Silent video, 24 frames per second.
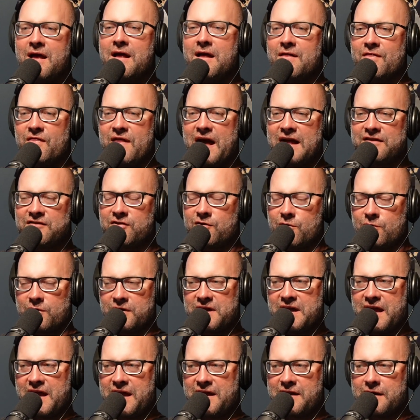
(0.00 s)
that's an
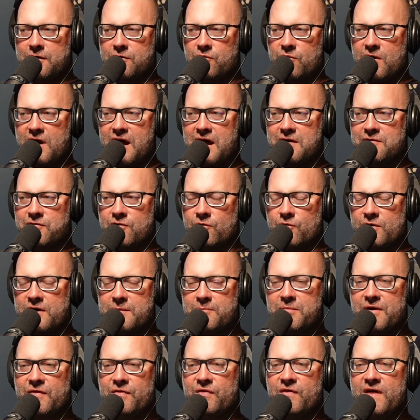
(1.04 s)
organic rivalry.
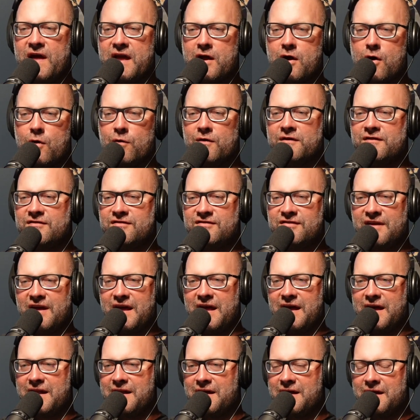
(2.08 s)
But they always
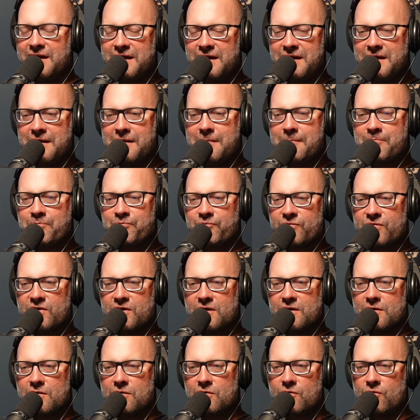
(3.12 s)
said
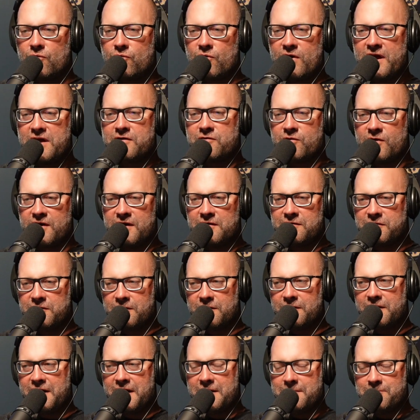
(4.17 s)
Red
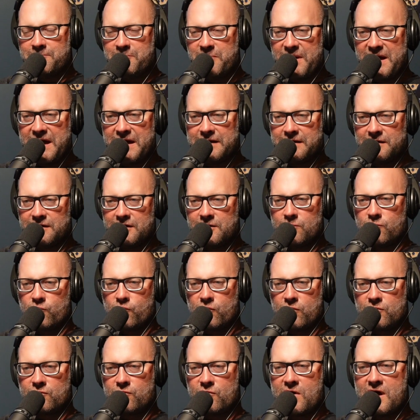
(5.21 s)
River and Bedlam
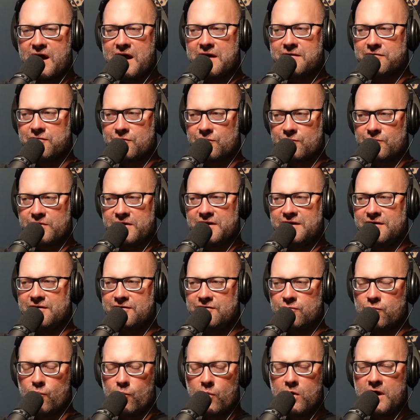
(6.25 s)
were
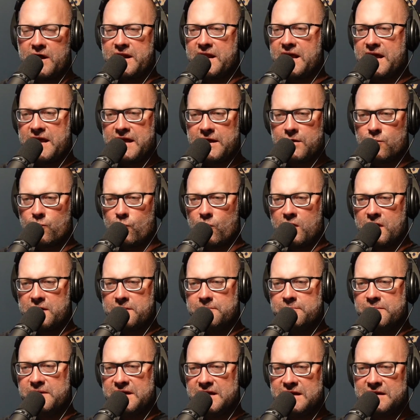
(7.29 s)
rivalries, 1A and
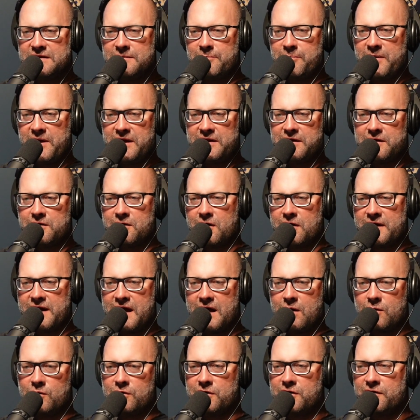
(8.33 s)
1B, depending on
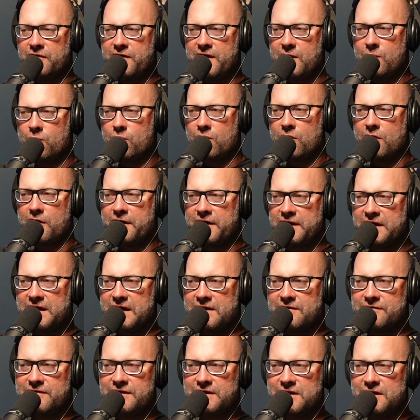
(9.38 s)
how good they were on a
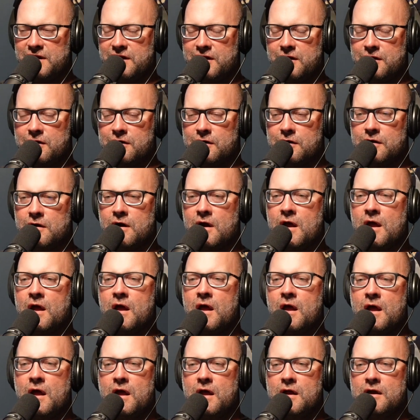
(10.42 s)
given year.
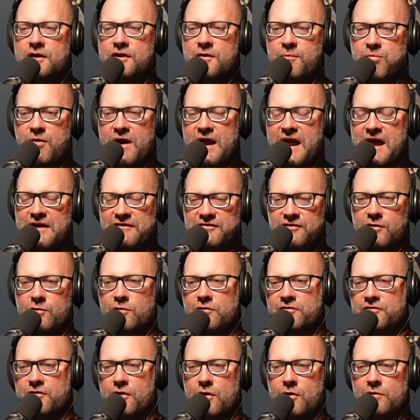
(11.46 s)
Nebraska
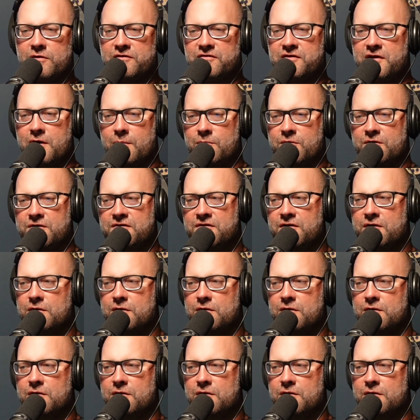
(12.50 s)
was always number 2.